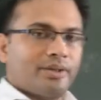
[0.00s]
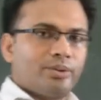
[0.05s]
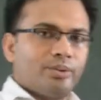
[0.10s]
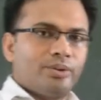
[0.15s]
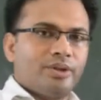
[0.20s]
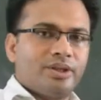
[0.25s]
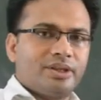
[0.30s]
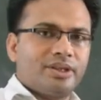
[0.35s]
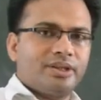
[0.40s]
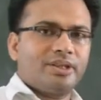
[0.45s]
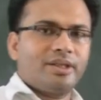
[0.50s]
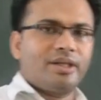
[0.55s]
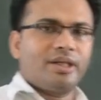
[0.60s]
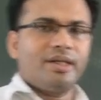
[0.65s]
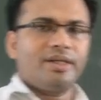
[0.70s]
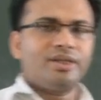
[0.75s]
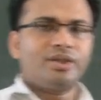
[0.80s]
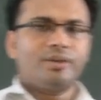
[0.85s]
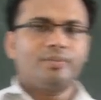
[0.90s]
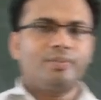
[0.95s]
this is the
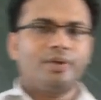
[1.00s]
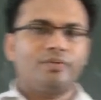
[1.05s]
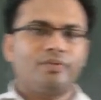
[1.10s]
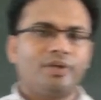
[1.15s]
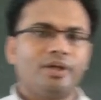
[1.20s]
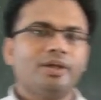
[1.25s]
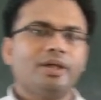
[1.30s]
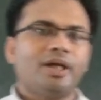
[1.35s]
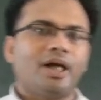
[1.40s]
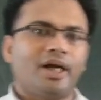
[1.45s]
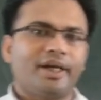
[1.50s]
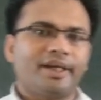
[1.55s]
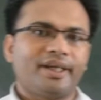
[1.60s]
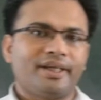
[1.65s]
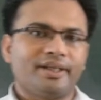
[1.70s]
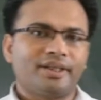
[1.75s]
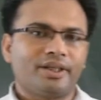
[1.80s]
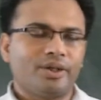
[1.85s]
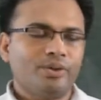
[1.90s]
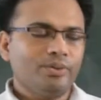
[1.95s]
relation between I and
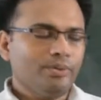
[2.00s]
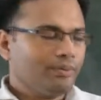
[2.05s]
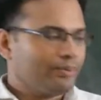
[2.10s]
Q.